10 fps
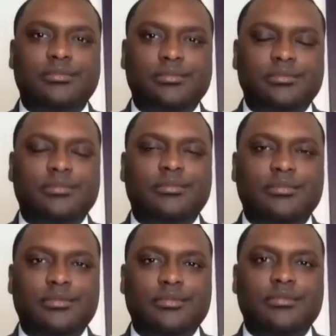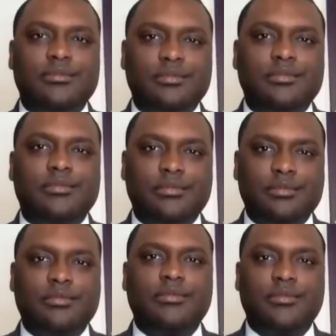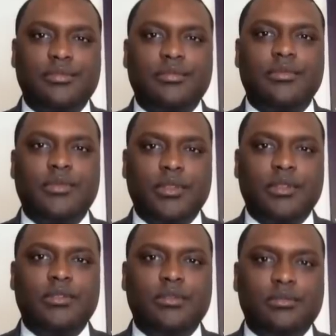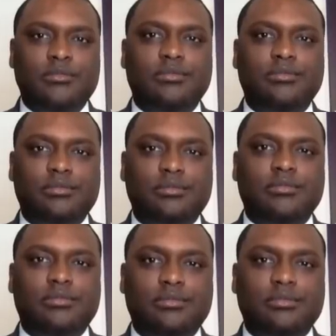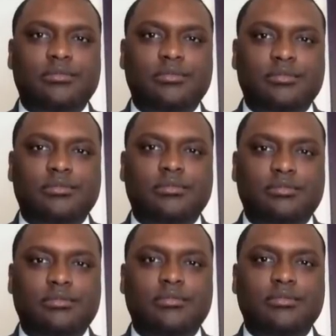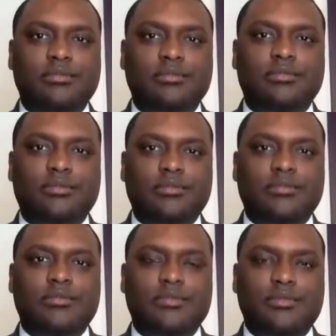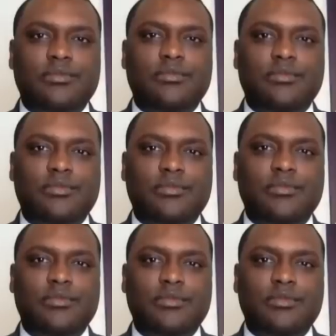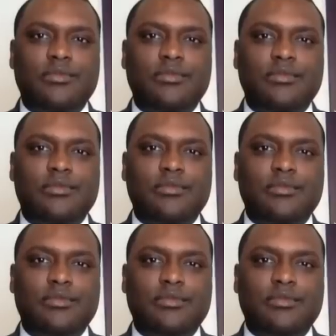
The person shown says nothing.